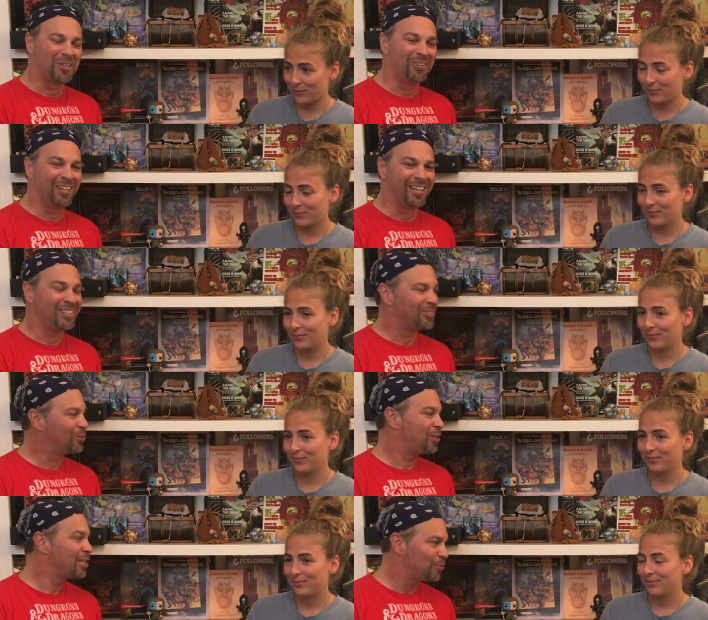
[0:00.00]
Speaker 1: All right.
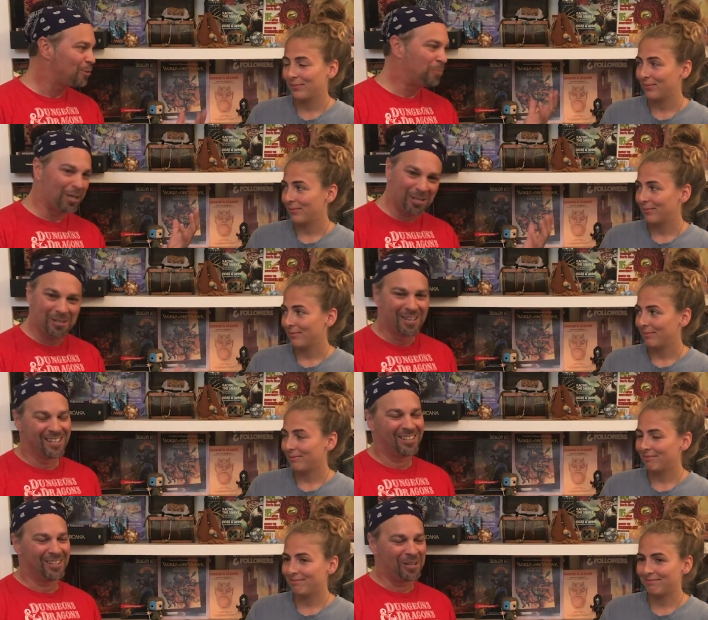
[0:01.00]
Thanks for the plug.
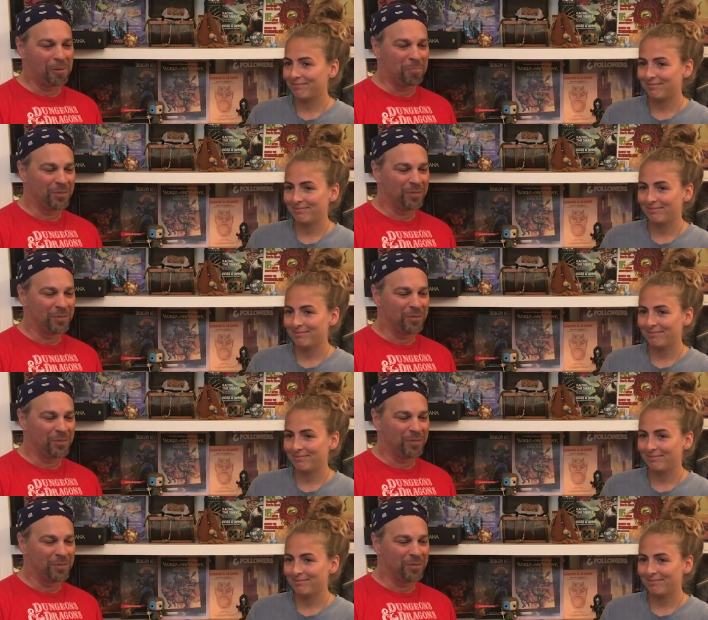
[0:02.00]
Um, mm-hmm.